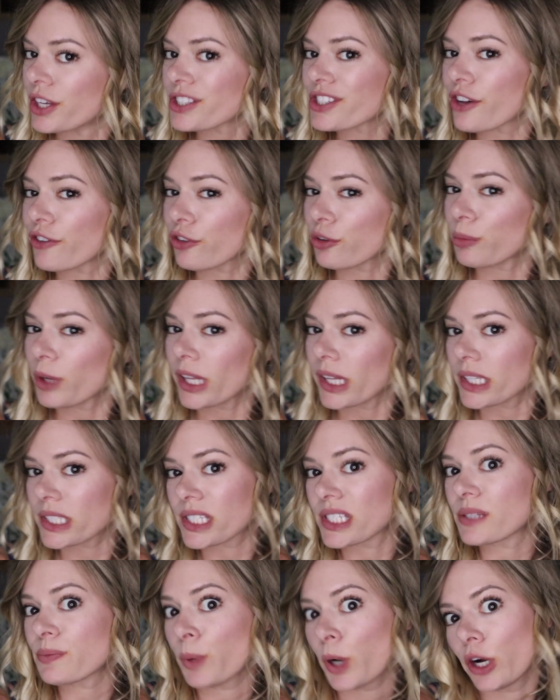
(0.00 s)
So for me
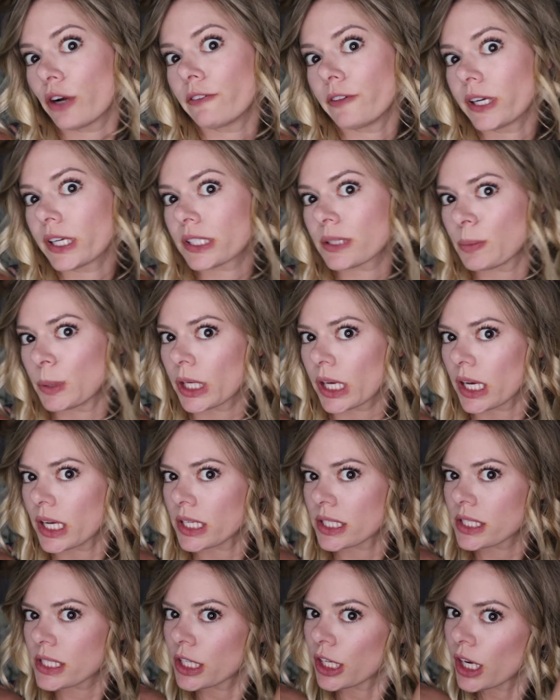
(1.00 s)
this is perfect
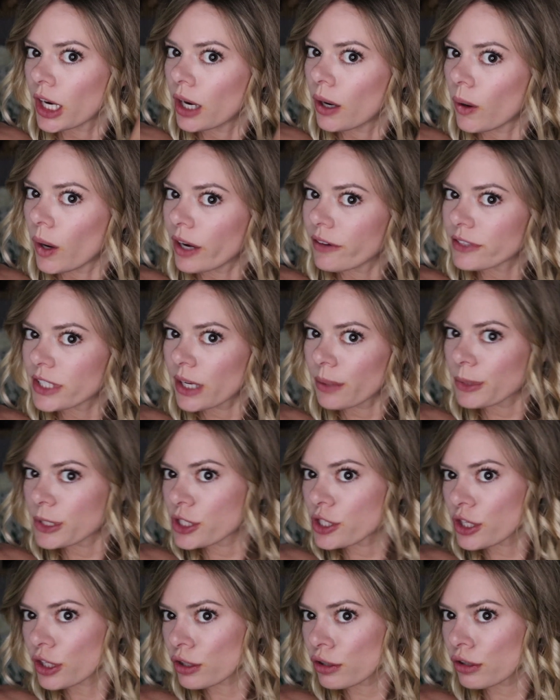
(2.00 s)
because, you know, I've
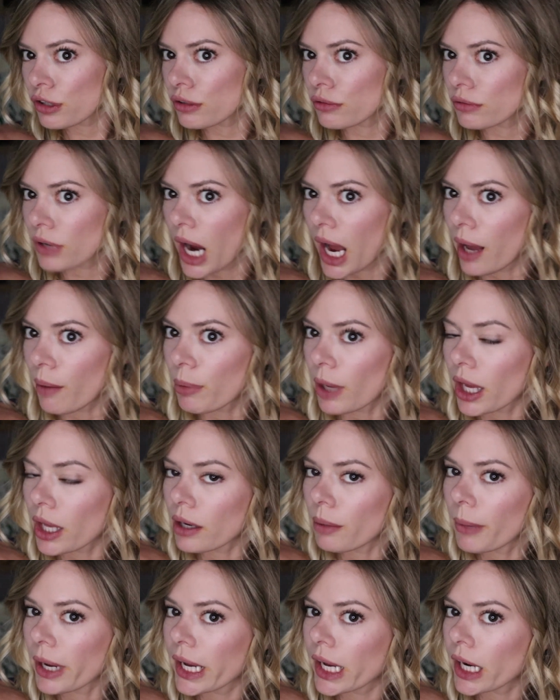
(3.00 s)
damaged the crap out
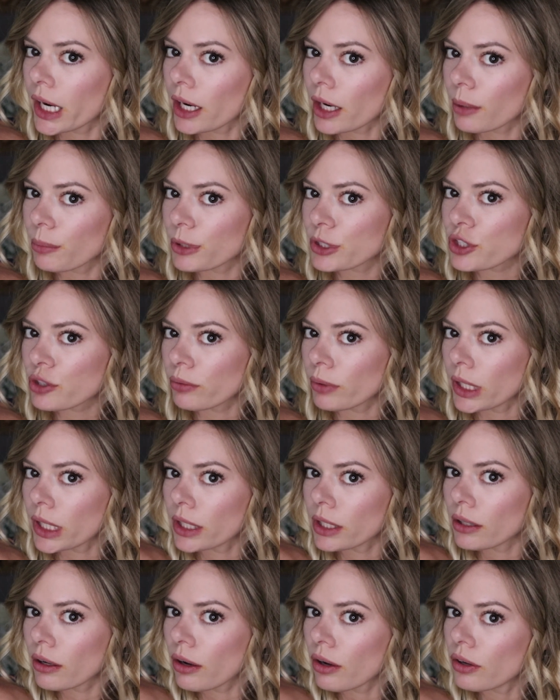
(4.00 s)
of my hair
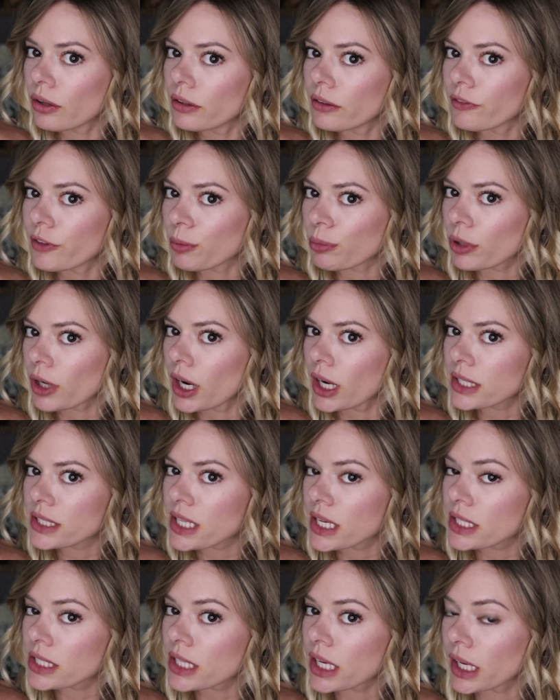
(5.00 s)
between all of the
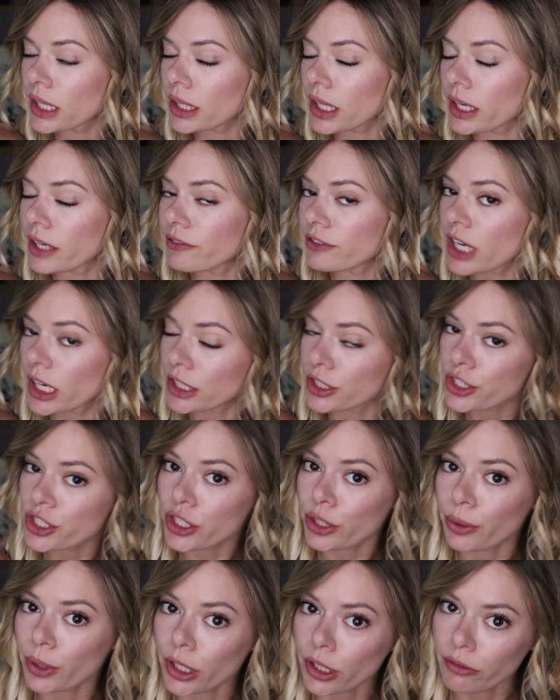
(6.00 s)
processing that I've done
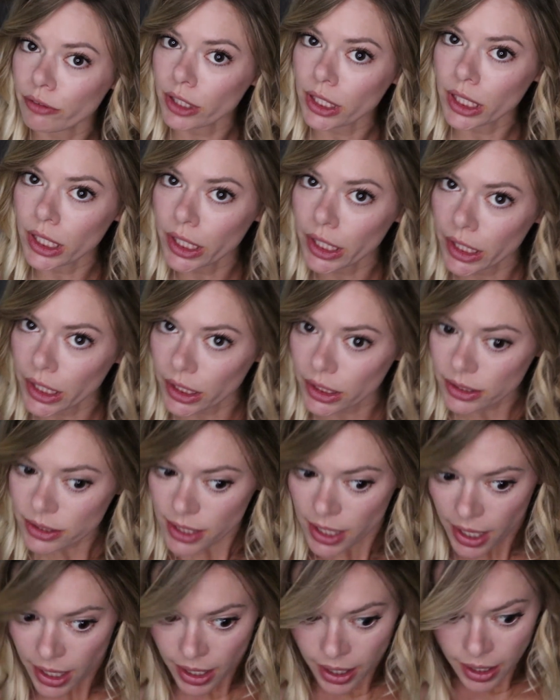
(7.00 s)
to it over the
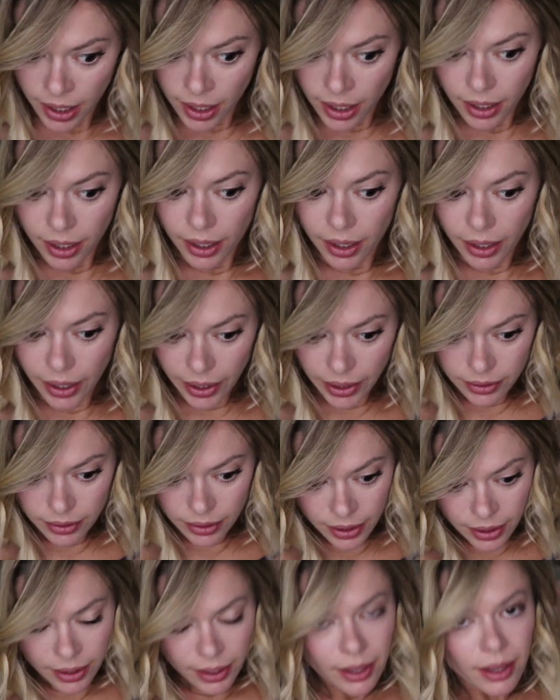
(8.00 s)
years
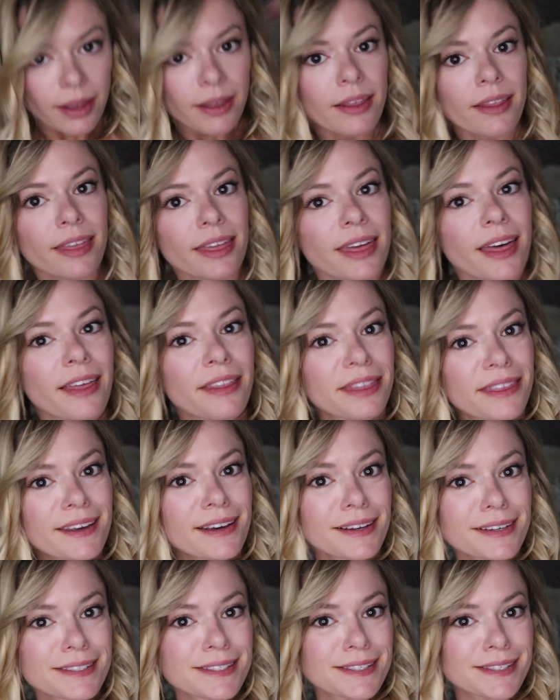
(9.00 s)
and the
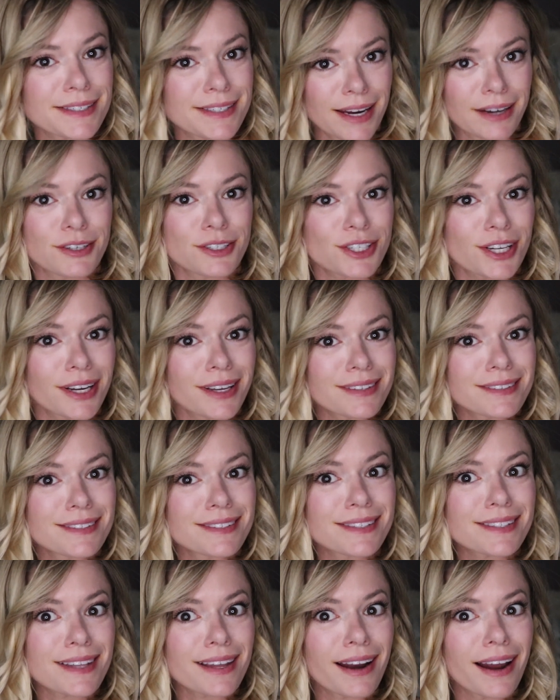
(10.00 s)

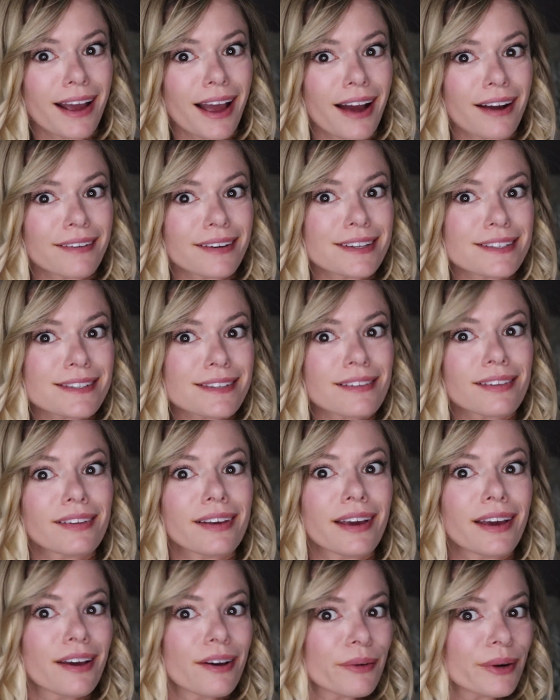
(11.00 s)
extensions that I got
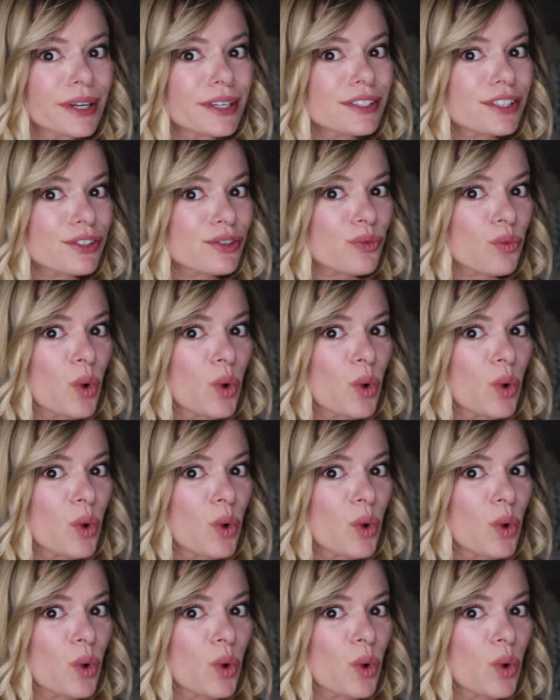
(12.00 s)
recently, which